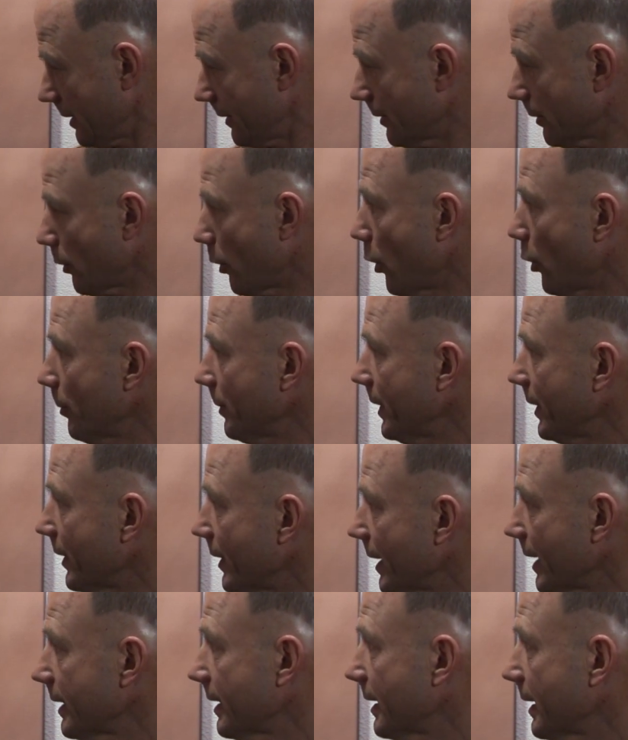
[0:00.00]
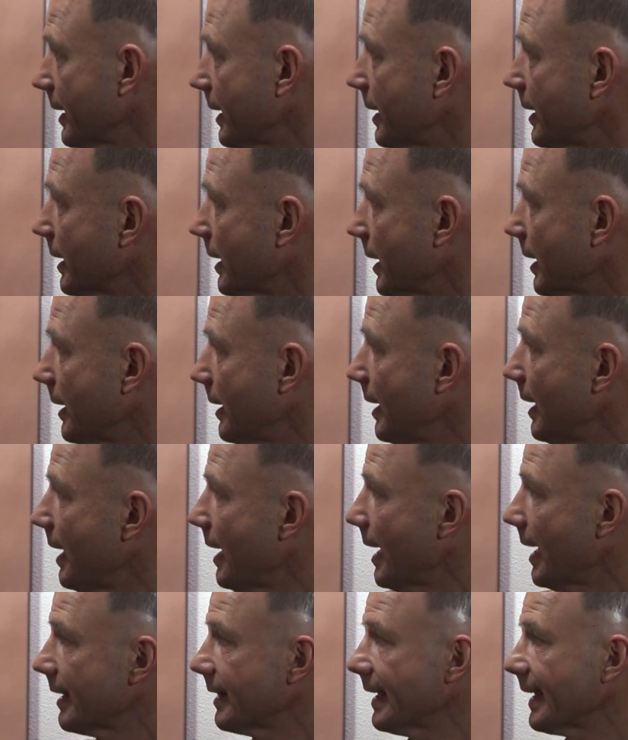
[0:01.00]
they're home here. And I think
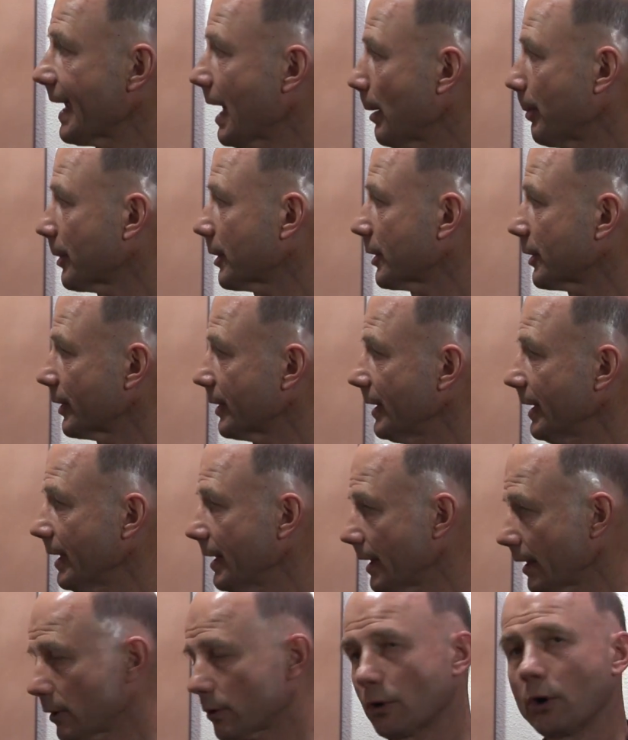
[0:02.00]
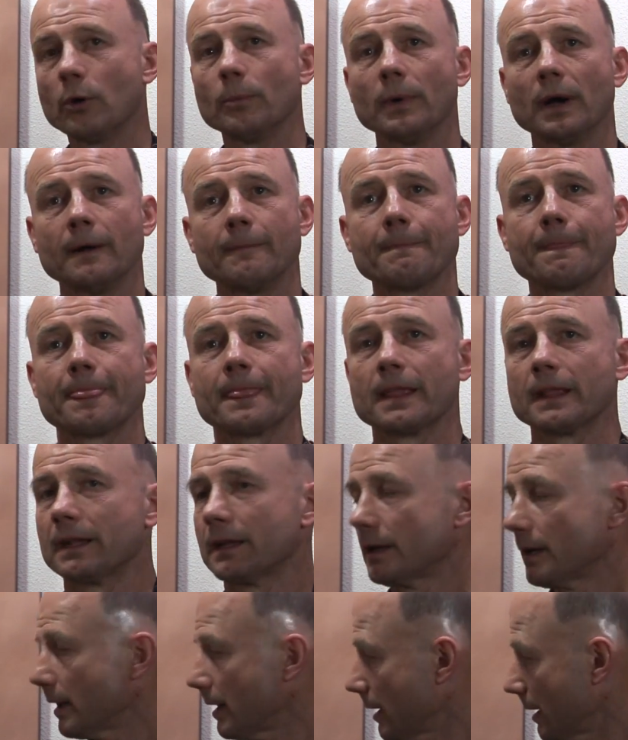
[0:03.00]
Albuquerque and Chroma
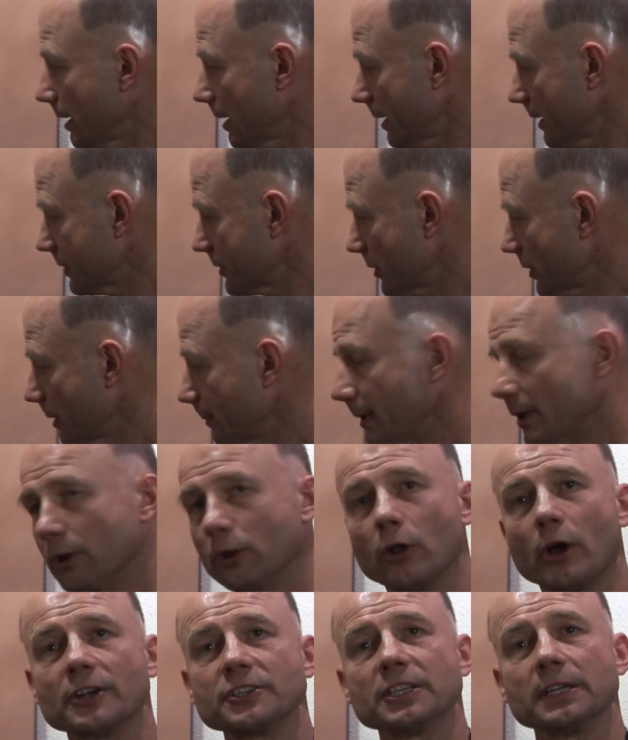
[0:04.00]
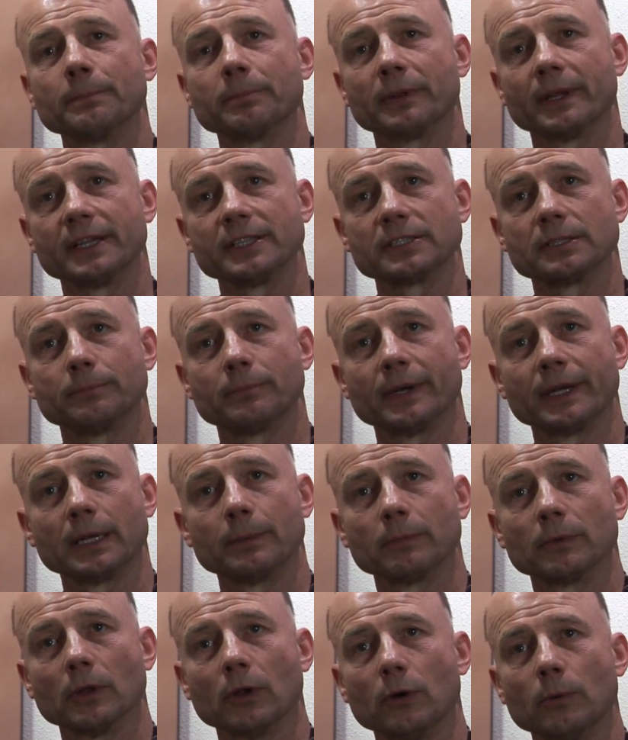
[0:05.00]
is going to be the launching place to bring
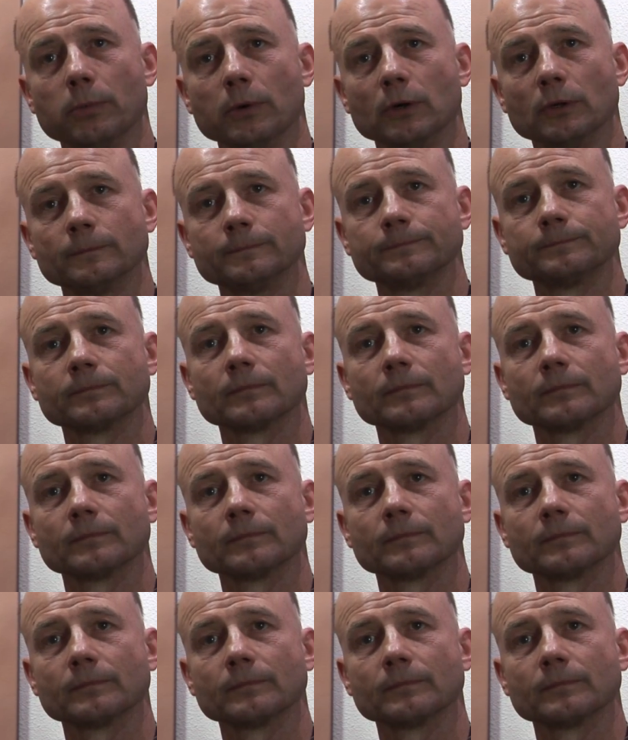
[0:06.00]
them global.